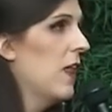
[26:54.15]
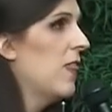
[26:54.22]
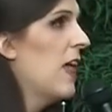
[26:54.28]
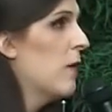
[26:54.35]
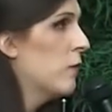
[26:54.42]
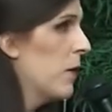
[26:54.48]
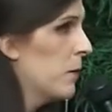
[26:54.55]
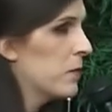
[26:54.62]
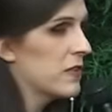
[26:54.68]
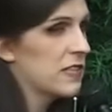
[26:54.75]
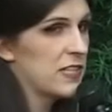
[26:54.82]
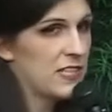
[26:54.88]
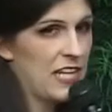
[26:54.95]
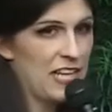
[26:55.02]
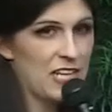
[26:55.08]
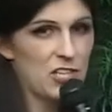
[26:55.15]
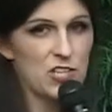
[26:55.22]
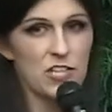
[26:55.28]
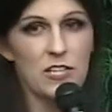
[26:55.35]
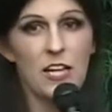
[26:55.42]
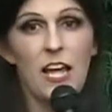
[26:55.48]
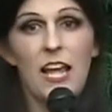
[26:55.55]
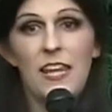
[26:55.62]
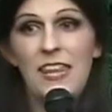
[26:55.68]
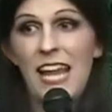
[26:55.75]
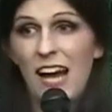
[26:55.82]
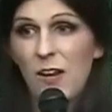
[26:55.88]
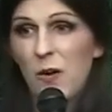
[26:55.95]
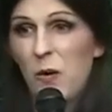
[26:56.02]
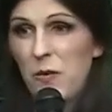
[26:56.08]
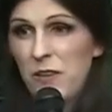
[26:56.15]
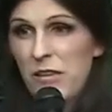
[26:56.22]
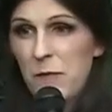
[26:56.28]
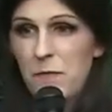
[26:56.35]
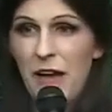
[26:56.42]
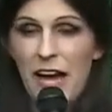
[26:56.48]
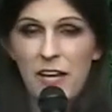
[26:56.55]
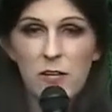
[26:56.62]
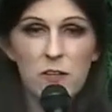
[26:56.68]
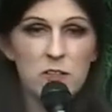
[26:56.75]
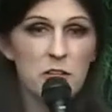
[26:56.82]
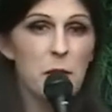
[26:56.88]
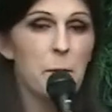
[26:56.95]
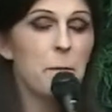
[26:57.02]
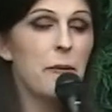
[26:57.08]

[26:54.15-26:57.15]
that representation not only matters,